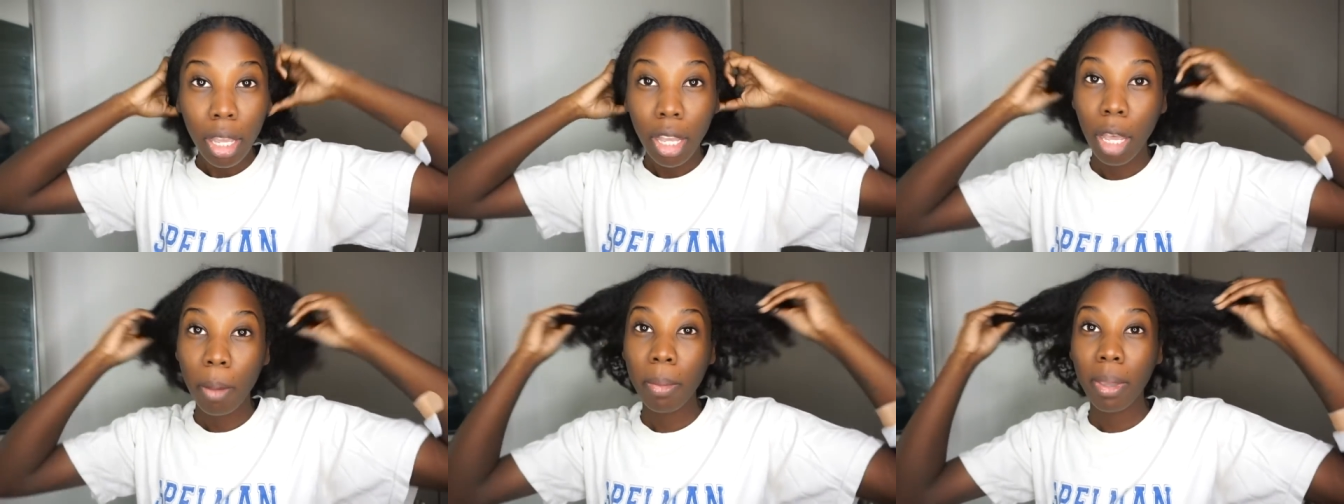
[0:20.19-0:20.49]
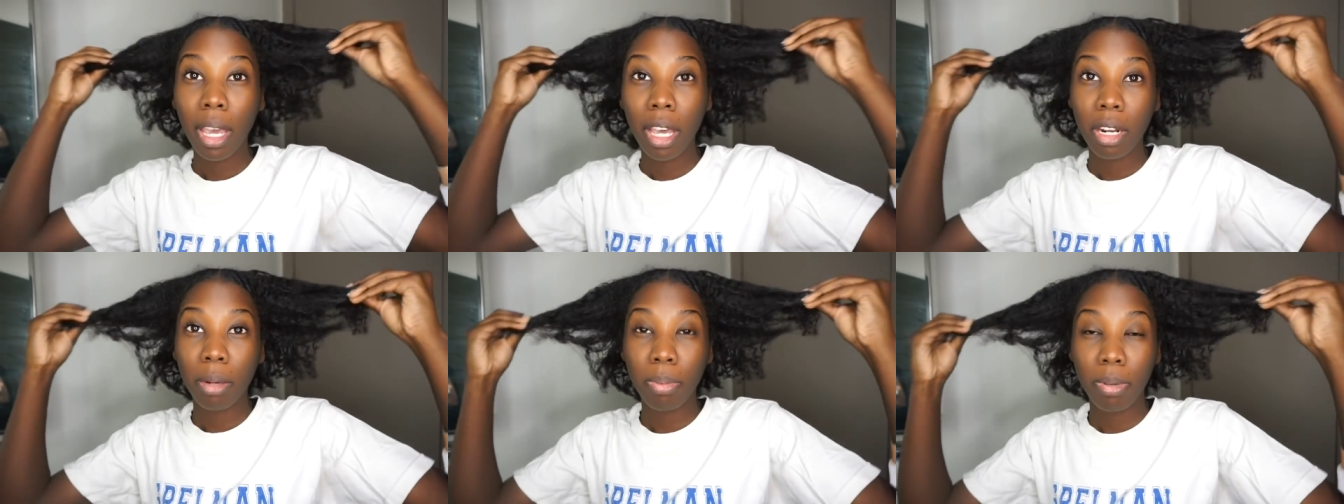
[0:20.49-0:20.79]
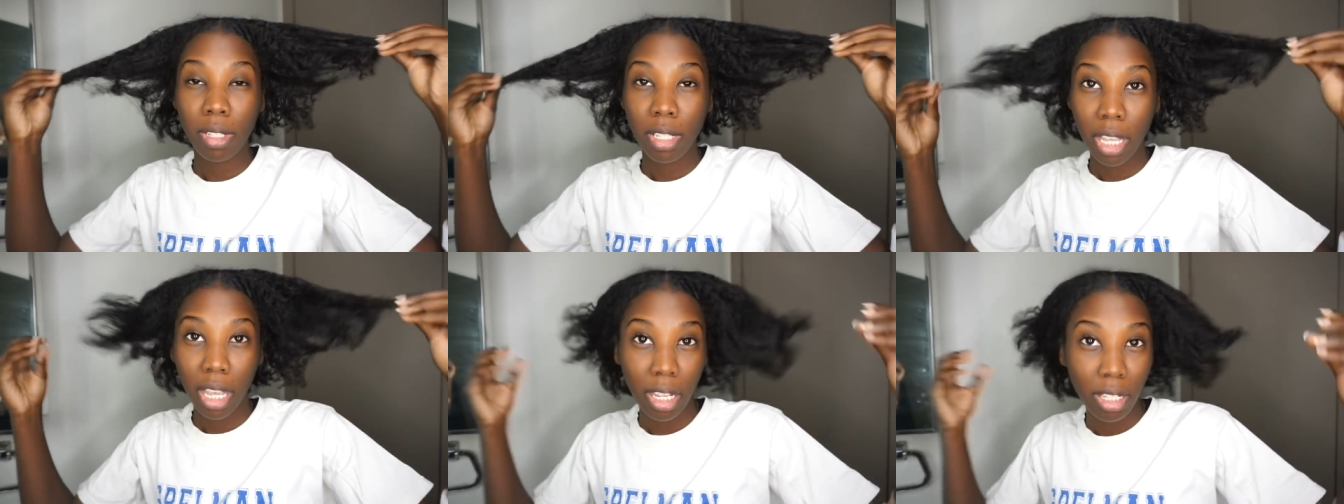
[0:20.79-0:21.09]
coming out of
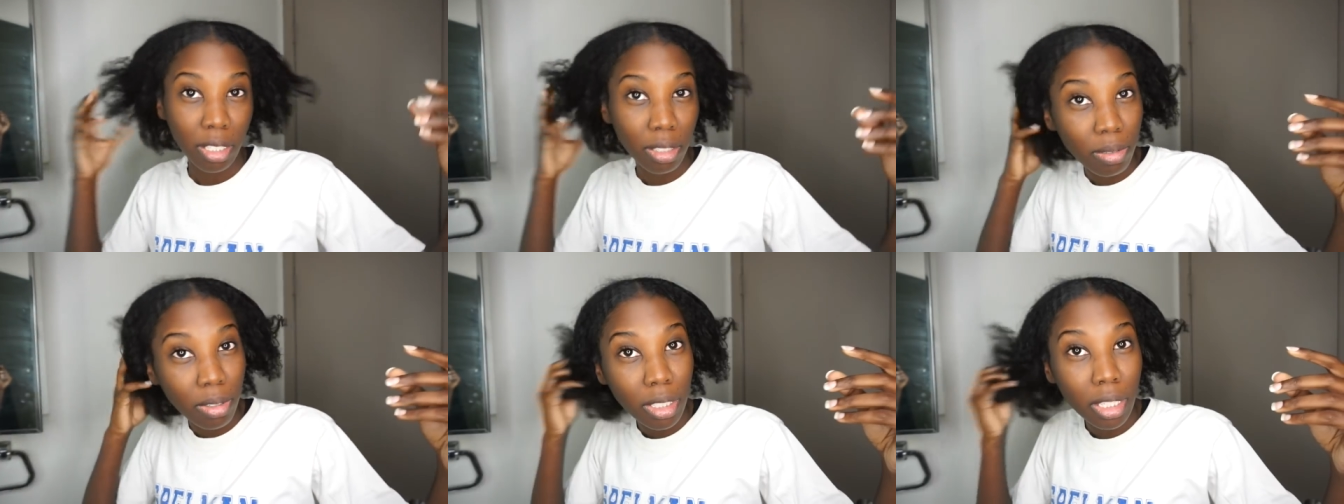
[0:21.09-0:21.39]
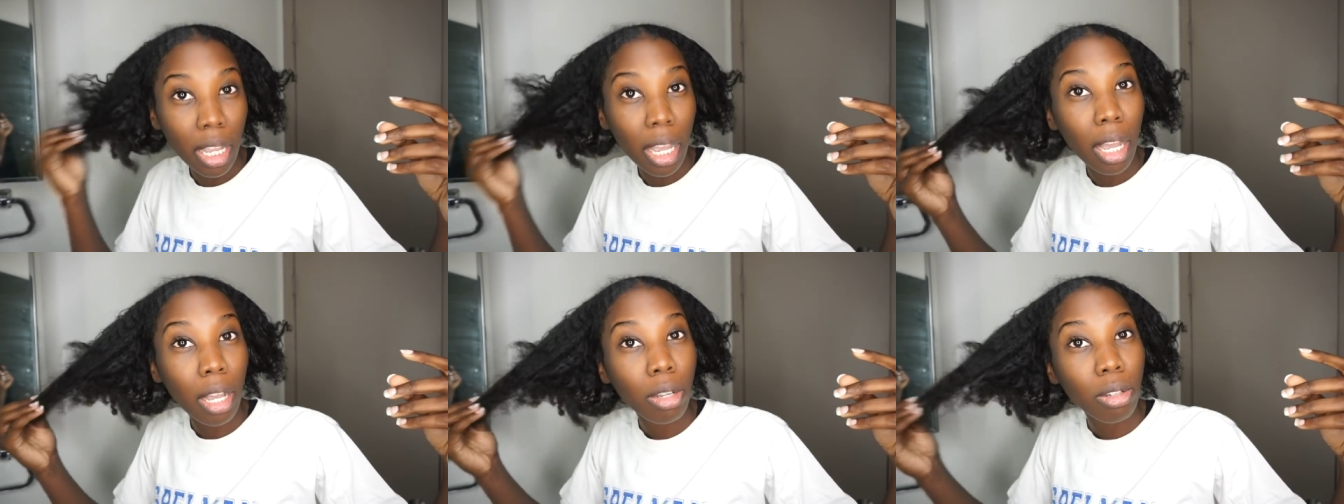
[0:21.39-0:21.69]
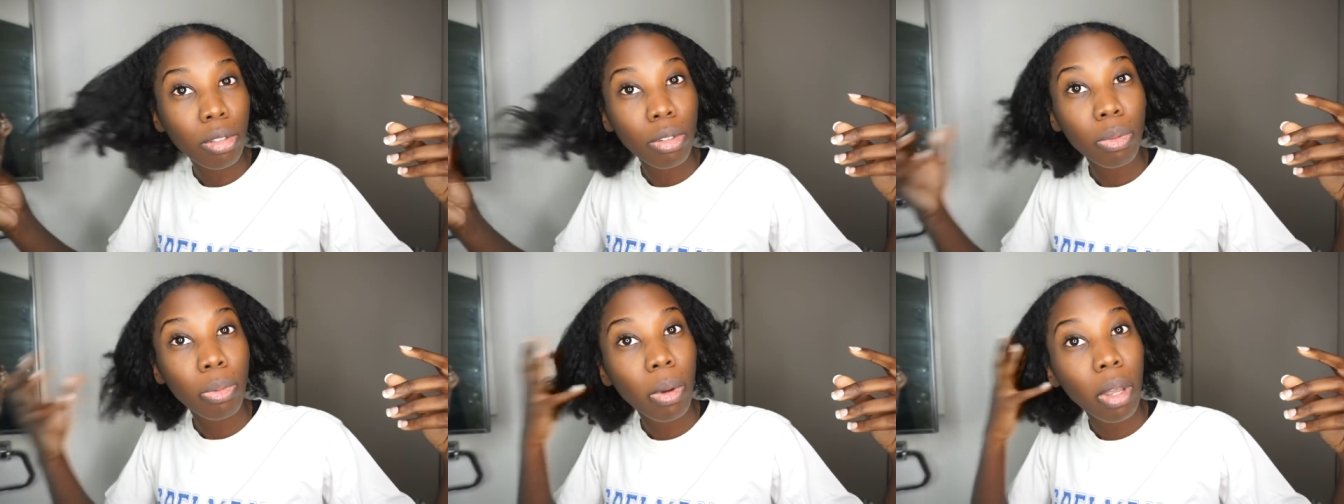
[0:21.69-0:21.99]
protective
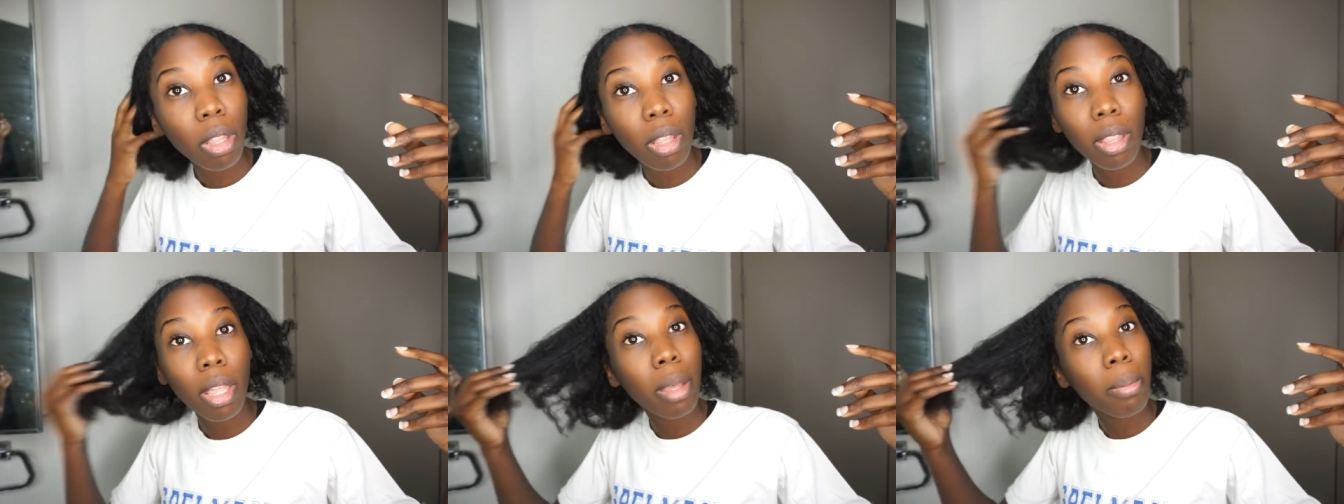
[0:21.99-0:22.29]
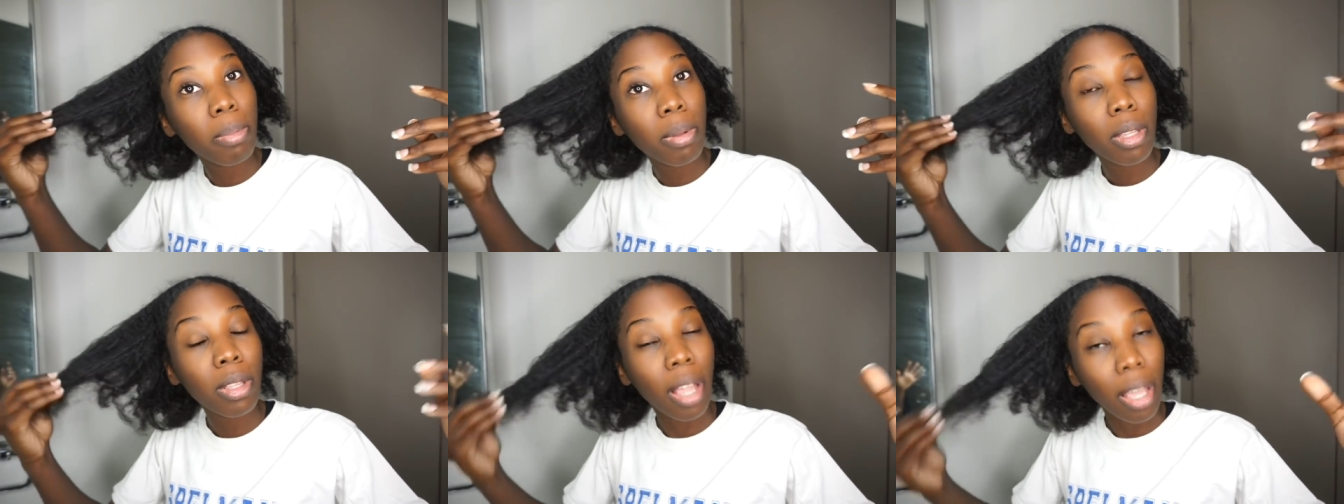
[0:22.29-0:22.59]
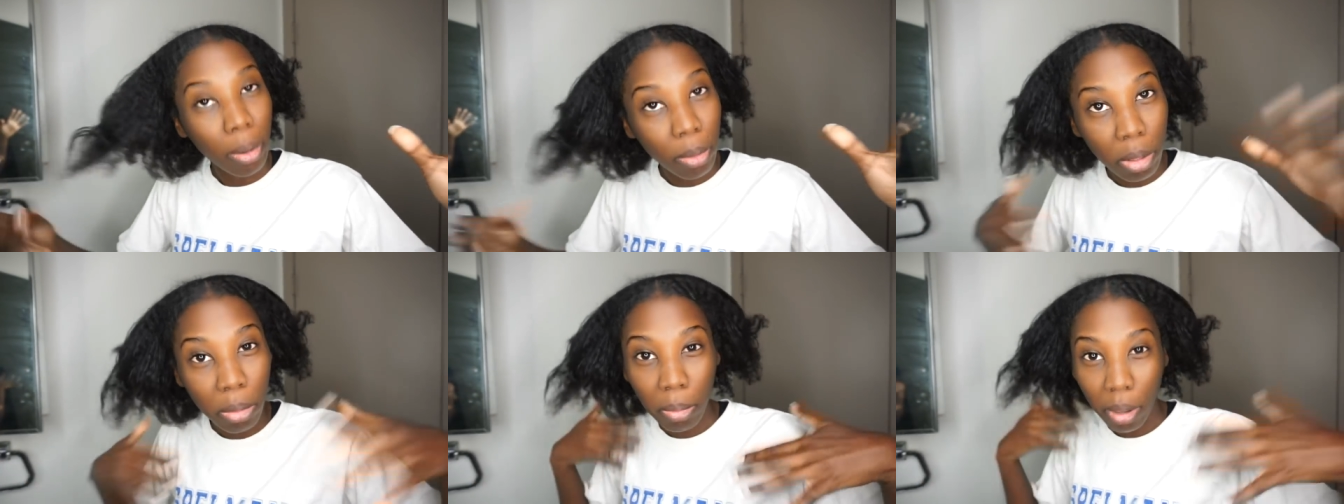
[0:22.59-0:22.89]
styles whether that be
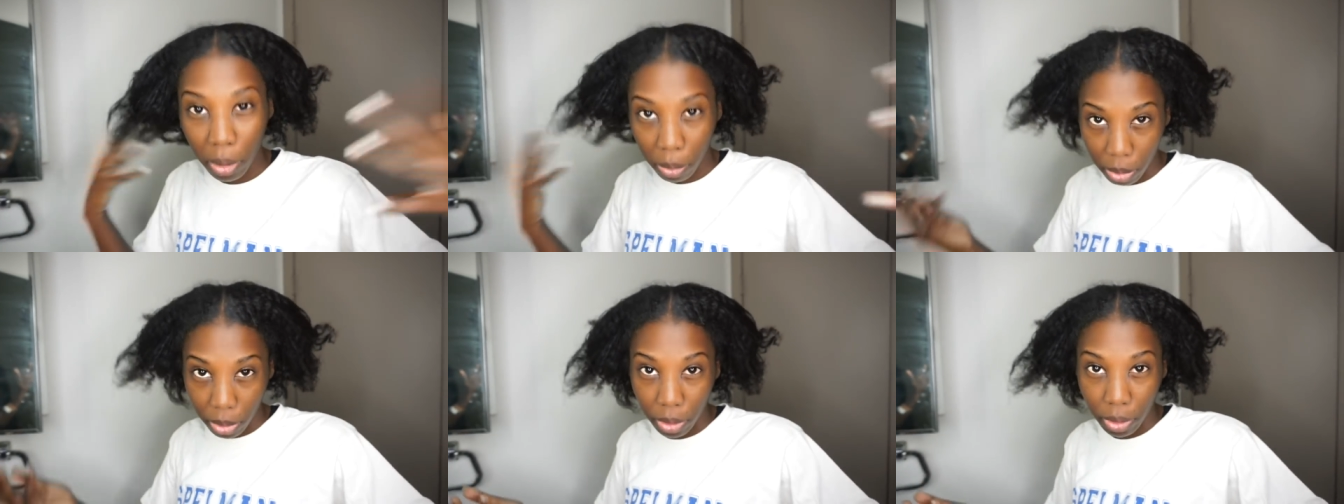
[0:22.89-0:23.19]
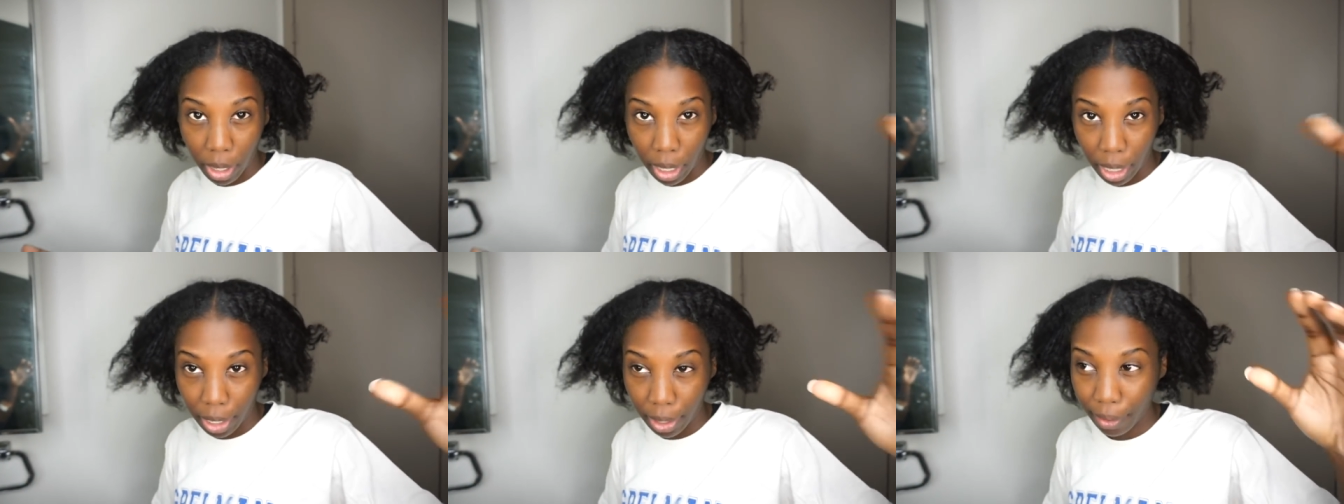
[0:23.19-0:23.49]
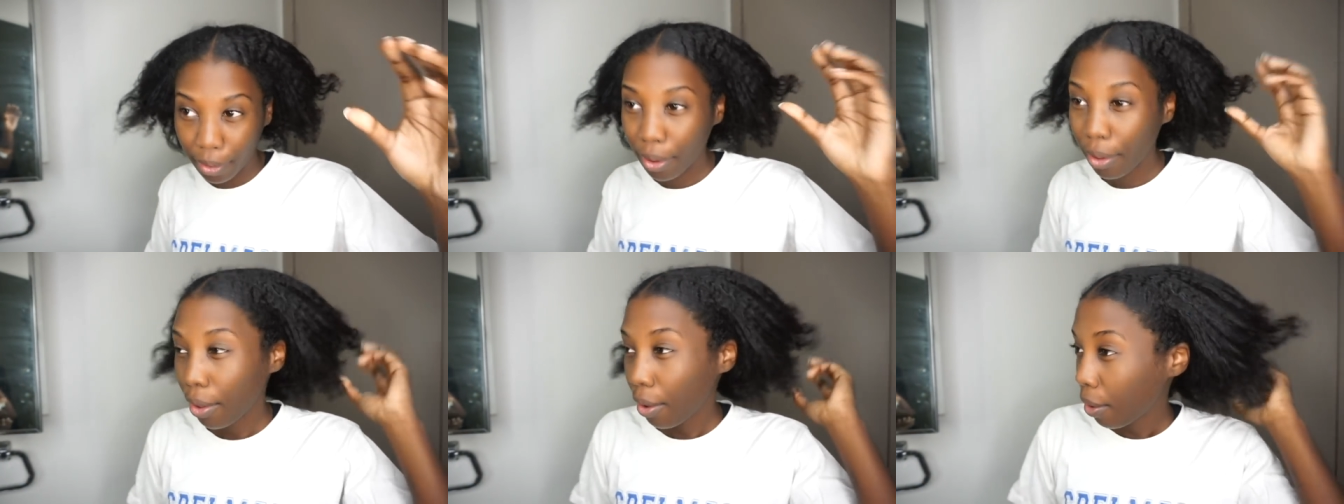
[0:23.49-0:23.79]
like with my real
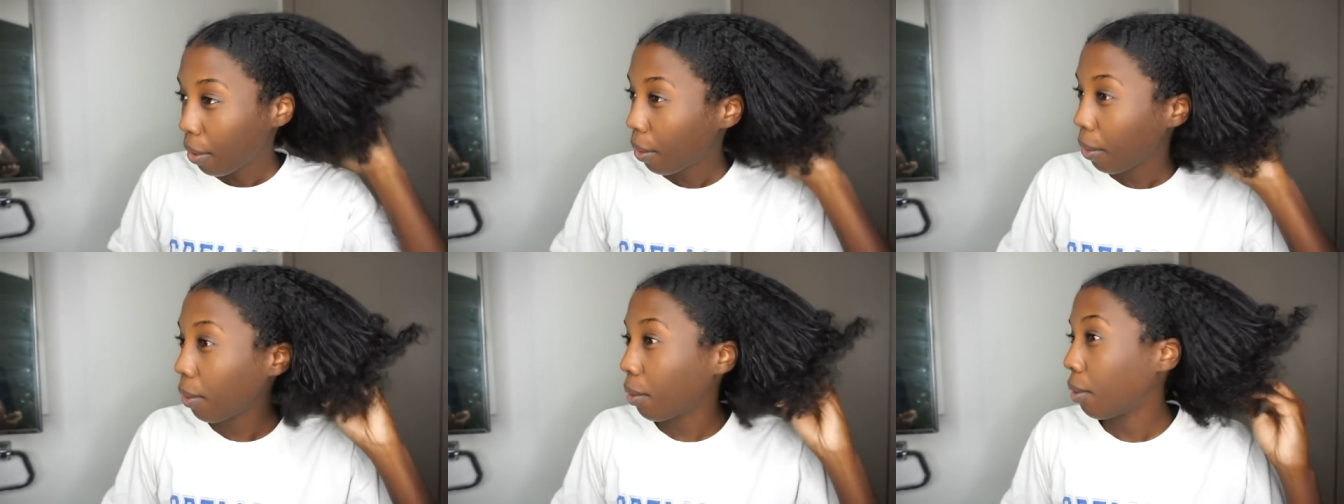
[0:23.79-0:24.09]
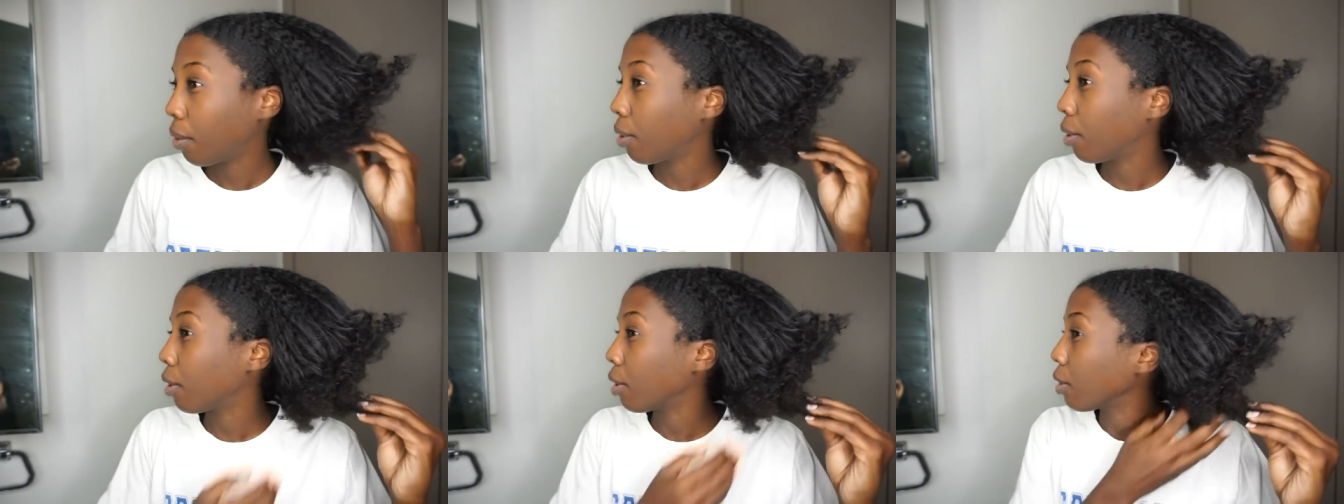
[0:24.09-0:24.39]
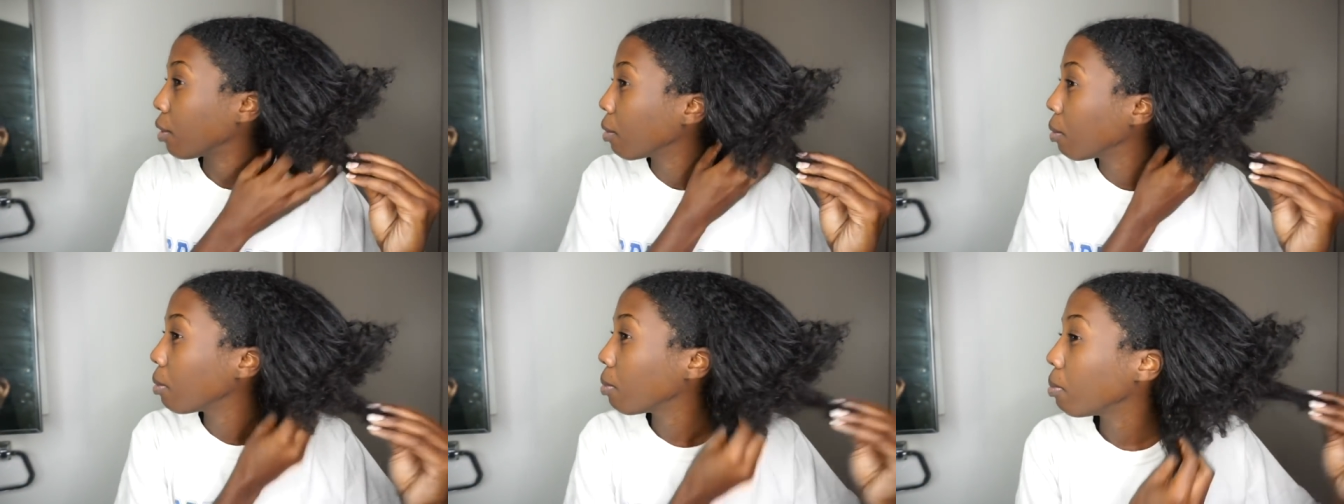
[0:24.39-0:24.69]
hair
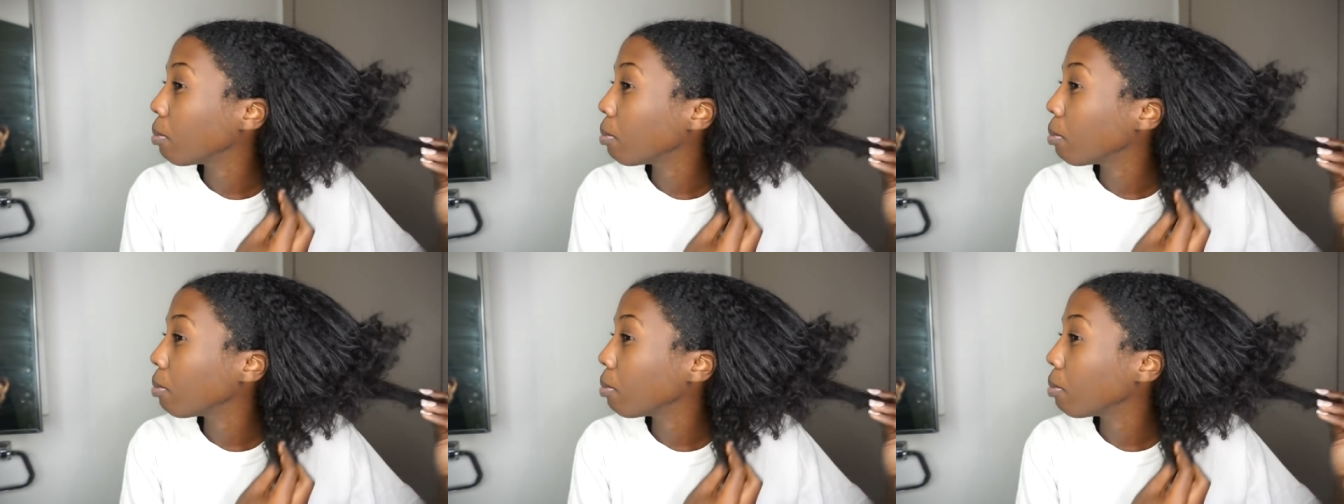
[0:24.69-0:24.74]
or